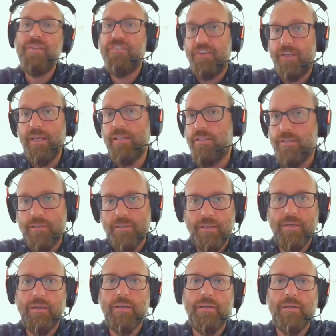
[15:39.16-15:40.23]
If kids,
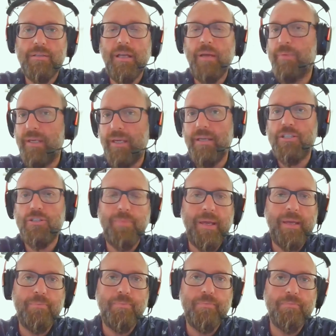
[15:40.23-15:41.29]
some kids
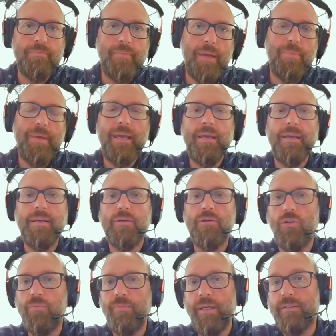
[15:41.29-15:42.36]
maybe
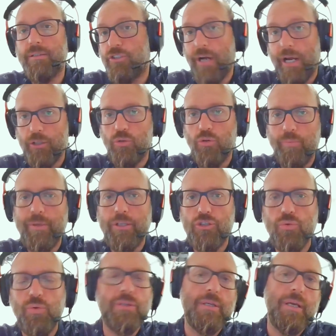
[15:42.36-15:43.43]
try to commit
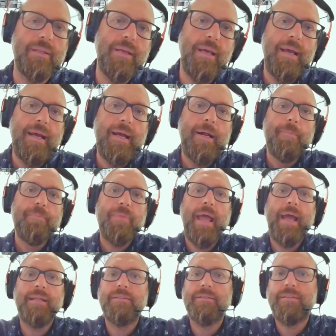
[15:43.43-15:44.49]
suicide.
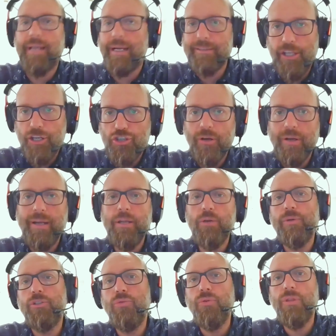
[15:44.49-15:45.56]
And traditionally,
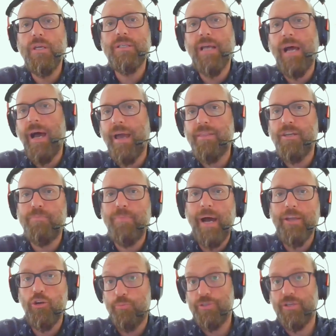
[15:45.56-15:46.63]
we do this either
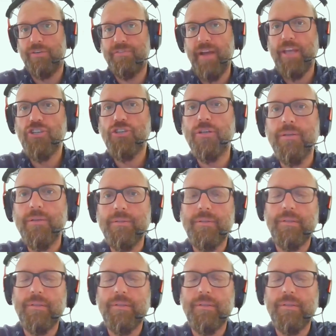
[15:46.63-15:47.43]
by observation.